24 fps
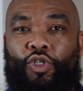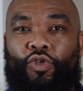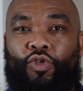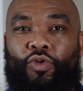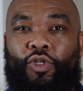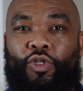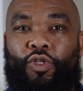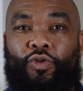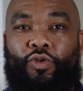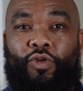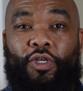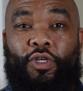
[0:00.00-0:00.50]

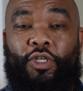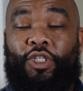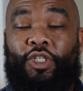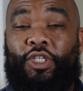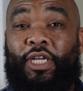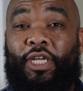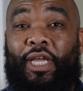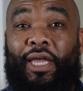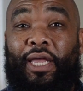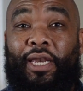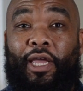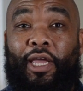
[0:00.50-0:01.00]
joy to her because
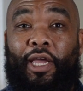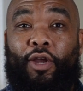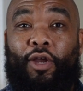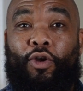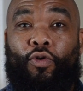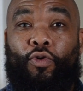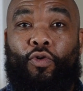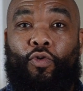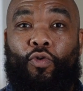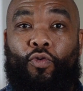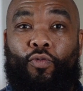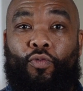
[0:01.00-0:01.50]
she hadn't had
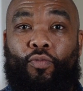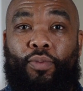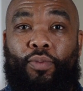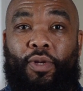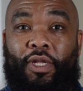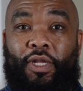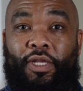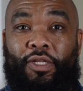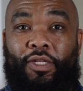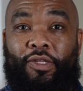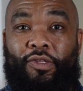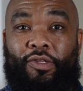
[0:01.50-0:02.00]
her own
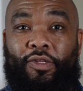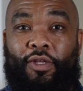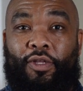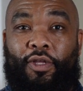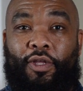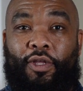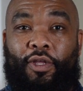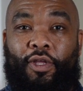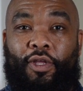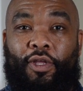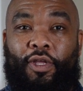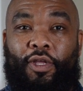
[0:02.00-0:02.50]
place
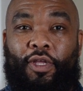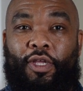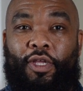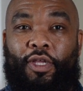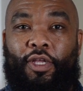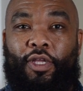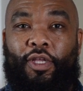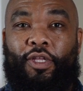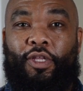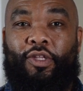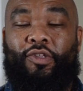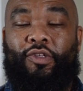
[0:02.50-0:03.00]

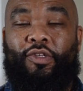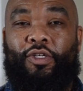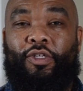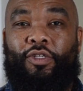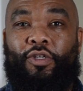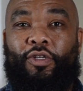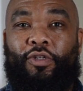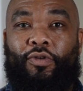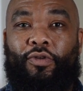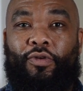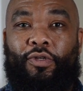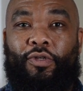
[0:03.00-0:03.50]
in such
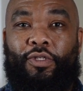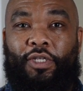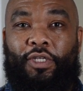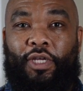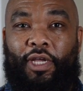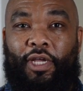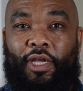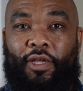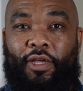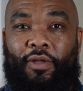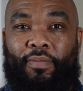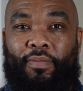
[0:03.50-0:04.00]
a long
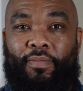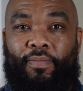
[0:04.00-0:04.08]
time.